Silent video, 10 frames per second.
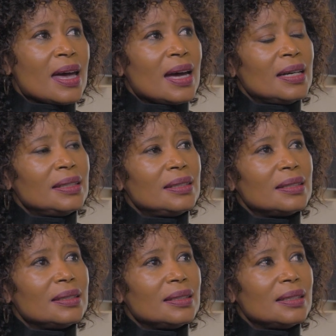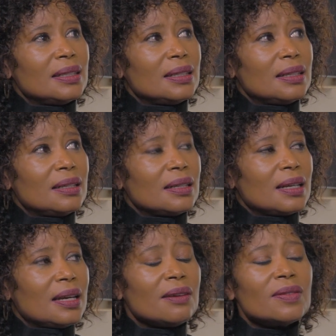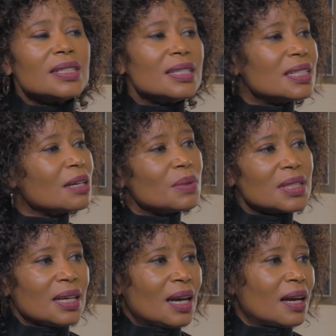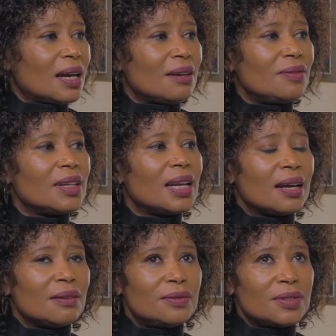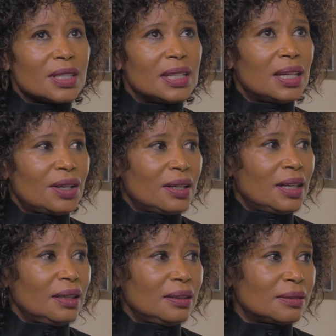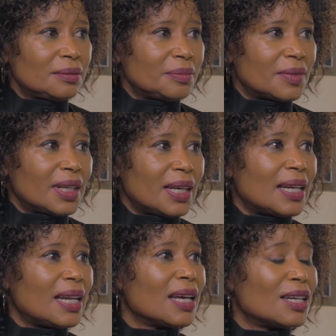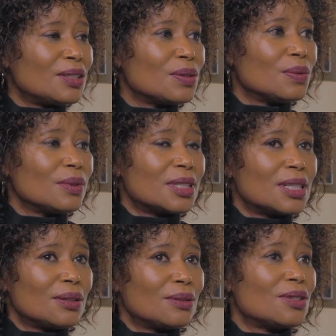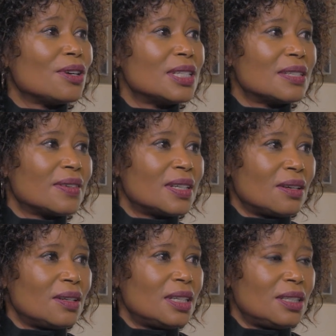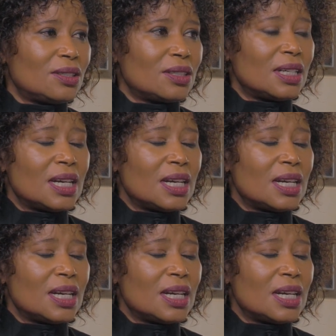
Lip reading: And ever since I was young, I've loved learning, and I like to also transfer knowledge.